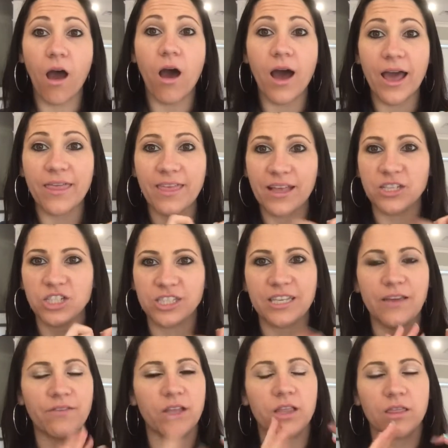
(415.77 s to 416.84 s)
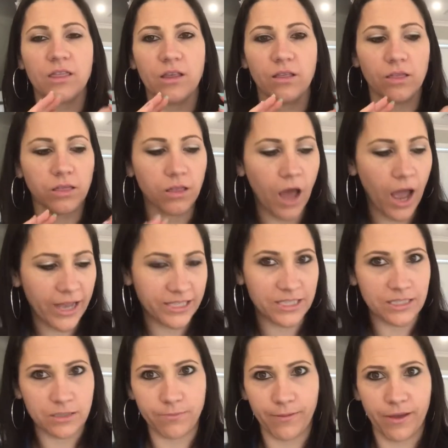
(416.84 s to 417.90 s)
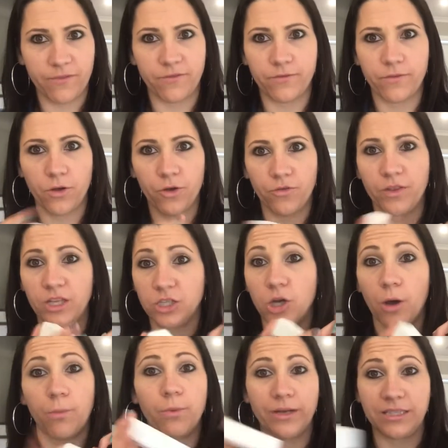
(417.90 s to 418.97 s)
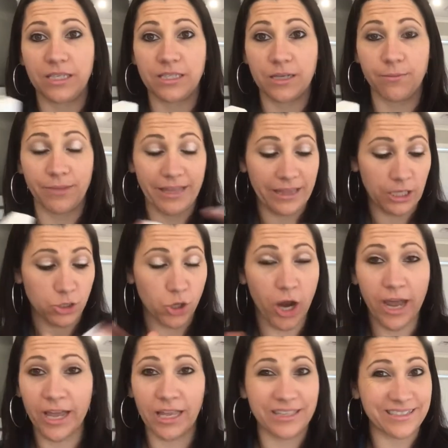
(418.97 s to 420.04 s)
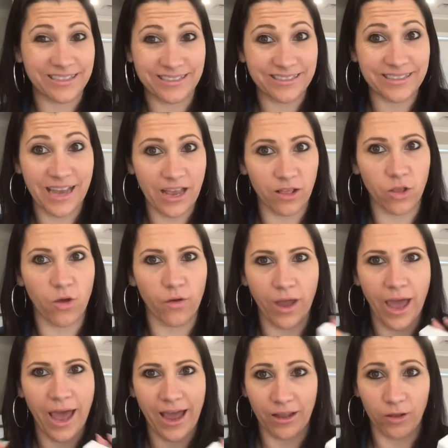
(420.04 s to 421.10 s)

I then just give it the lightest buff over the top once it's completely dry. It doesn't take long at